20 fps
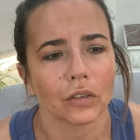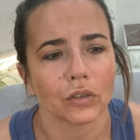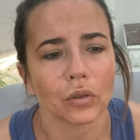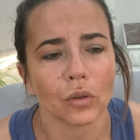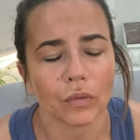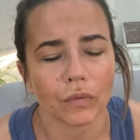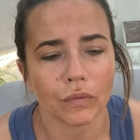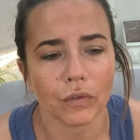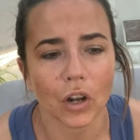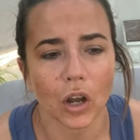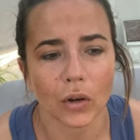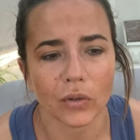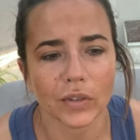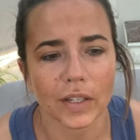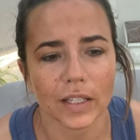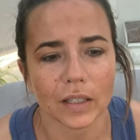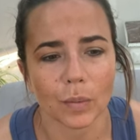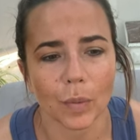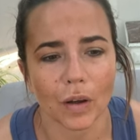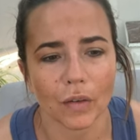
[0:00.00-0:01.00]
sort of
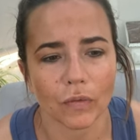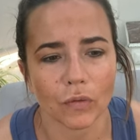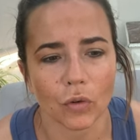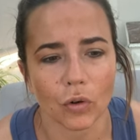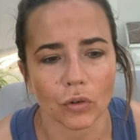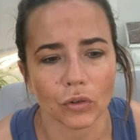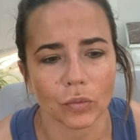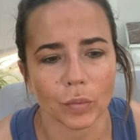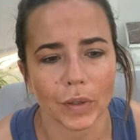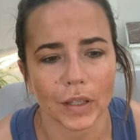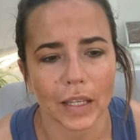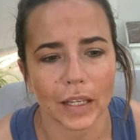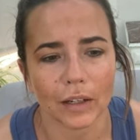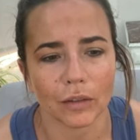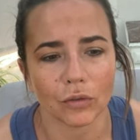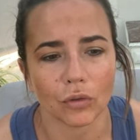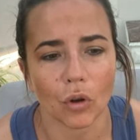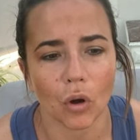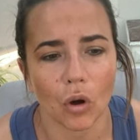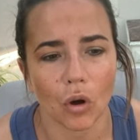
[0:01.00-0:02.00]
notice my thoughts, but
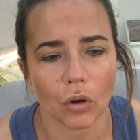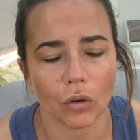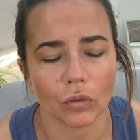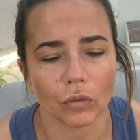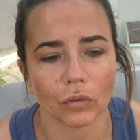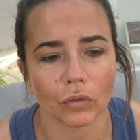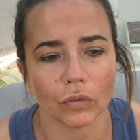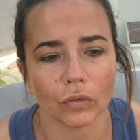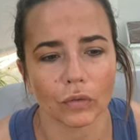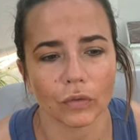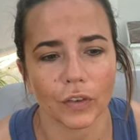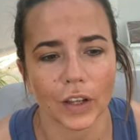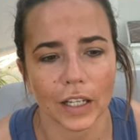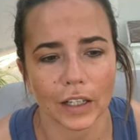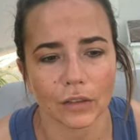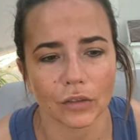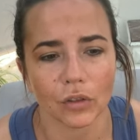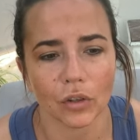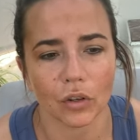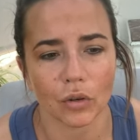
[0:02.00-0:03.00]
then not
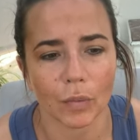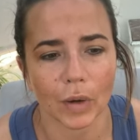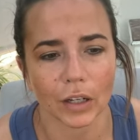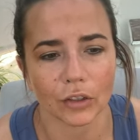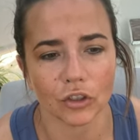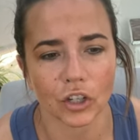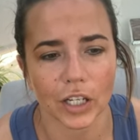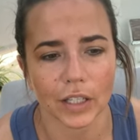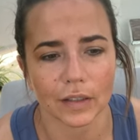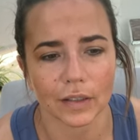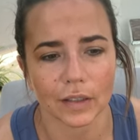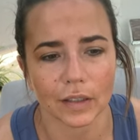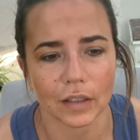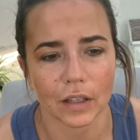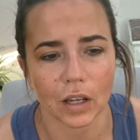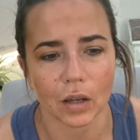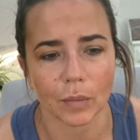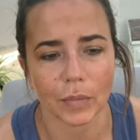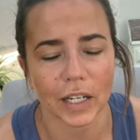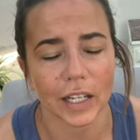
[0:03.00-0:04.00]
think too much into
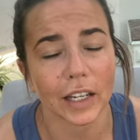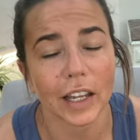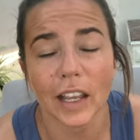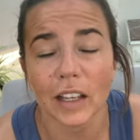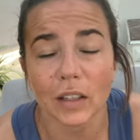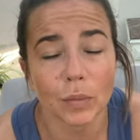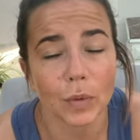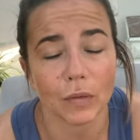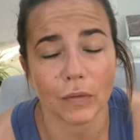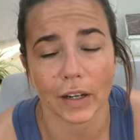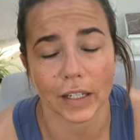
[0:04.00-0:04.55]
them. And it gets me